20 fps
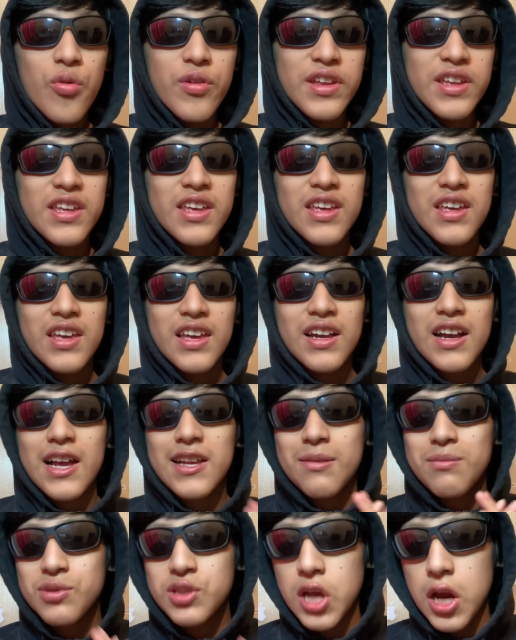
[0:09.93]
I'm pretty upset
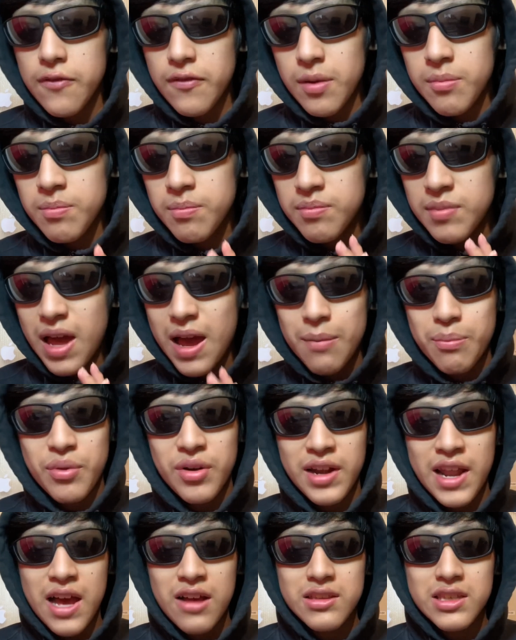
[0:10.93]
to restart this
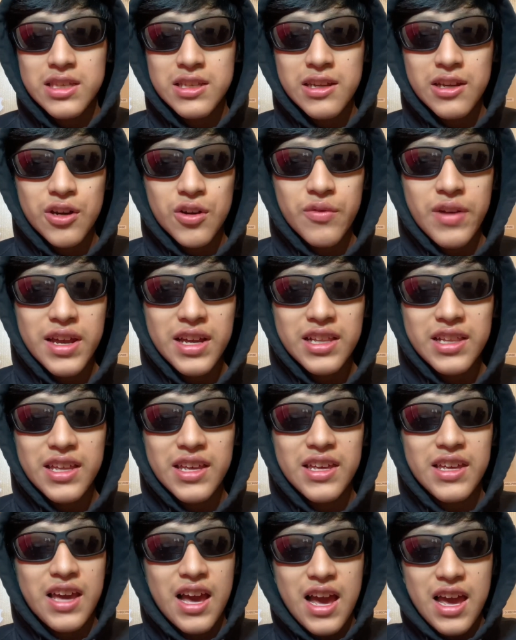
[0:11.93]
intro, so I'm just gonna do a
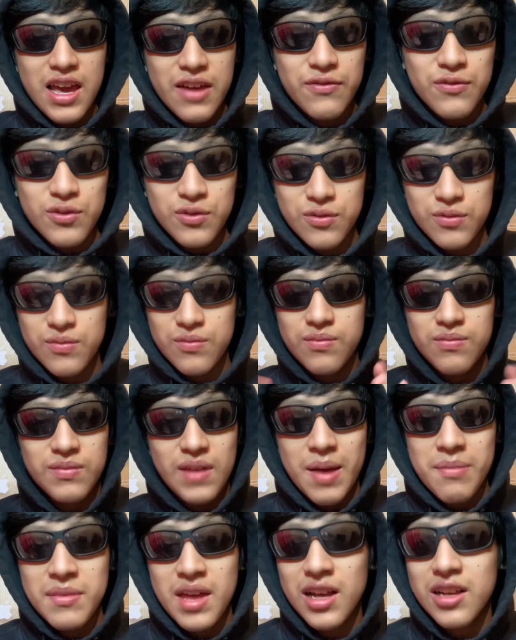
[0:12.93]
voiceover.
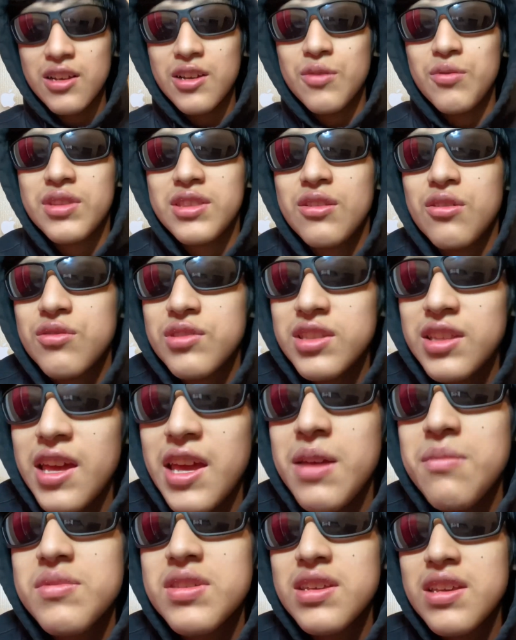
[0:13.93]
Guys, I'm so
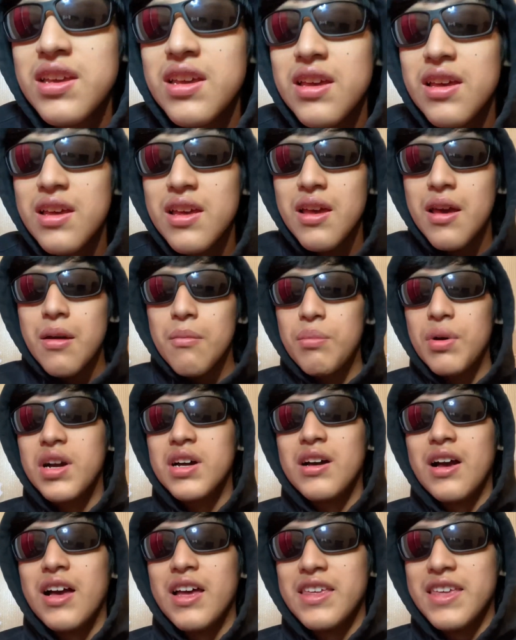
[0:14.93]
sorry this happened. I don't know
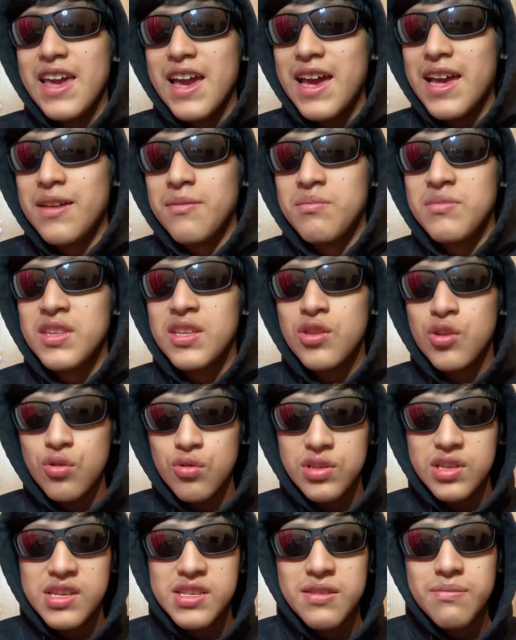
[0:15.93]
why. I don't know
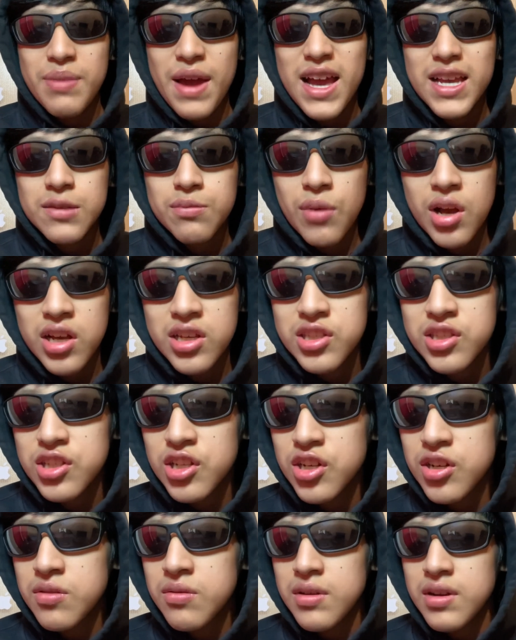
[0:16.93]
what's happened. I don't
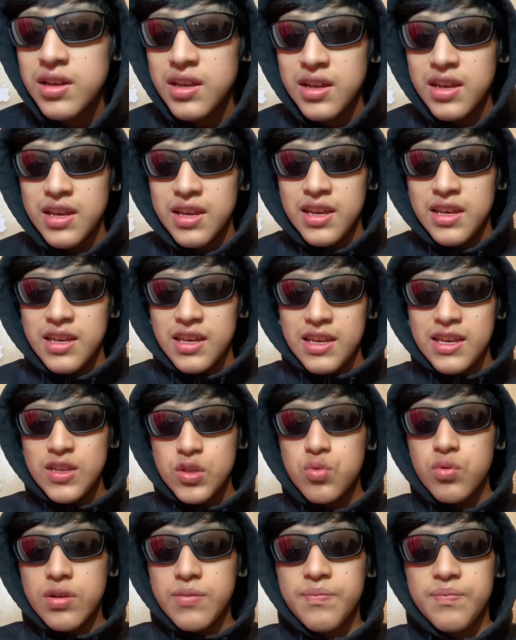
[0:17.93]
know. I don't I don't
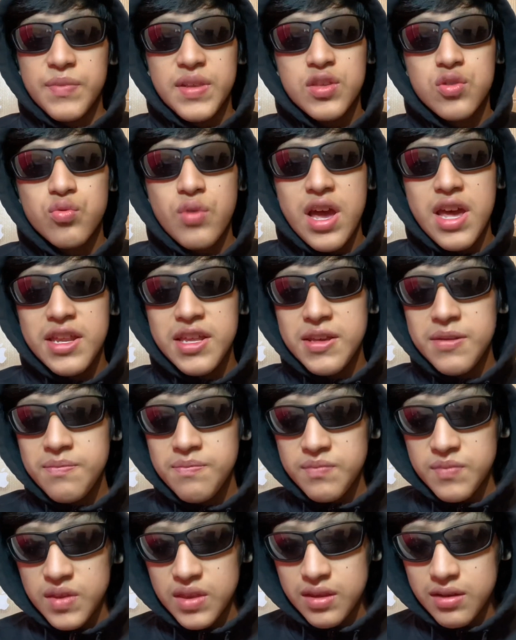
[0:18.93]
know guys. I'm so
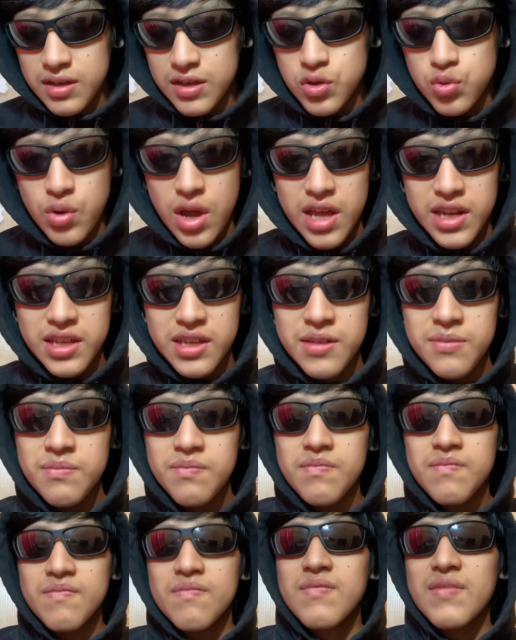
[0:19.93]
sorry. So yeah guys,
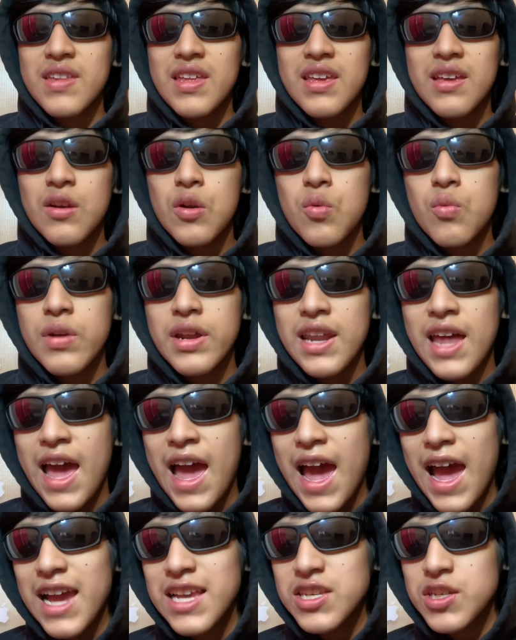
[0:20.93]
you're just gonna basically see
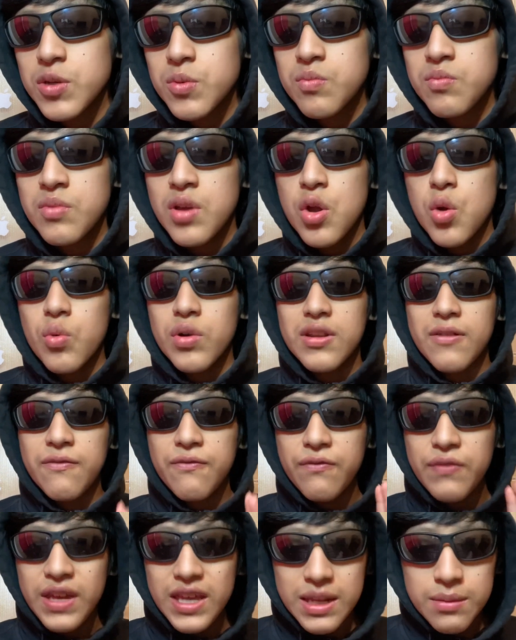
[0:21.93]
me just take him to
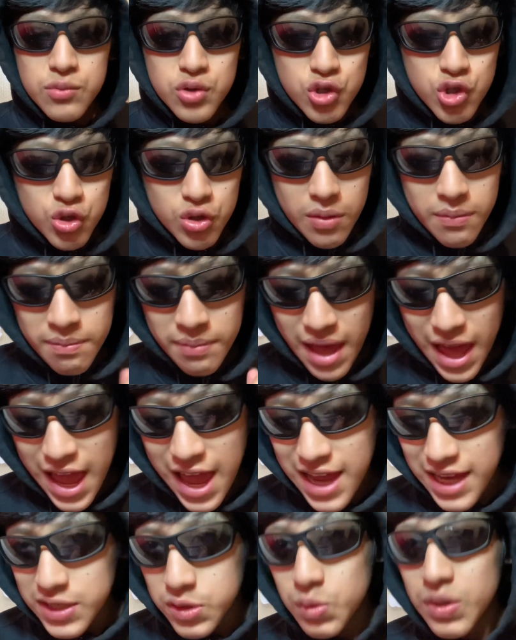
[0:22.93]
battle and everything
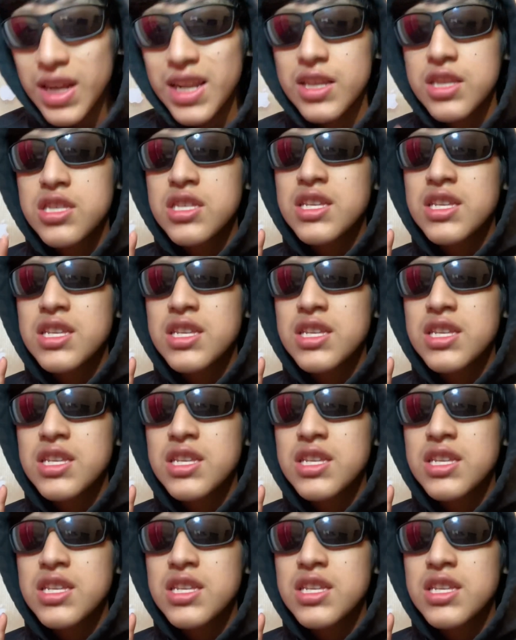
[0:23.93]
like that.